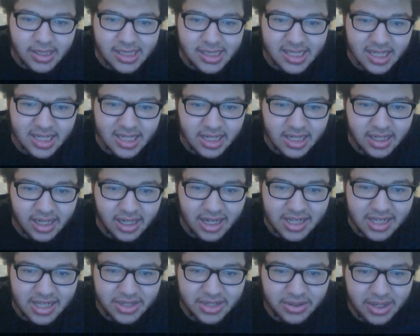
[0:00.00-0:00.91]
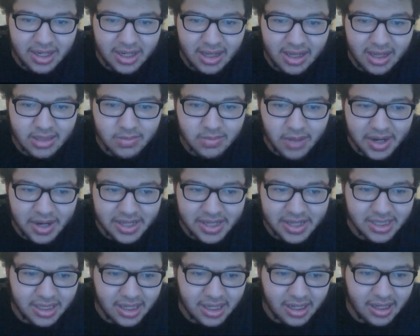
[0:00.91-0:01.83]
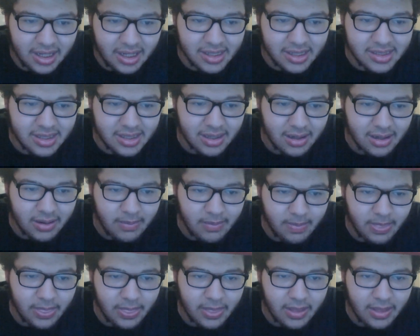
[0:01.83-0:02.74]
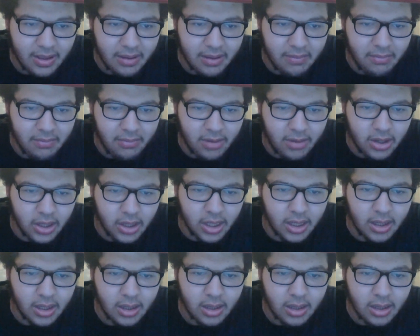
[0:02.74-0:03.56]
Dylan needs you. He needs medicine. He needs money.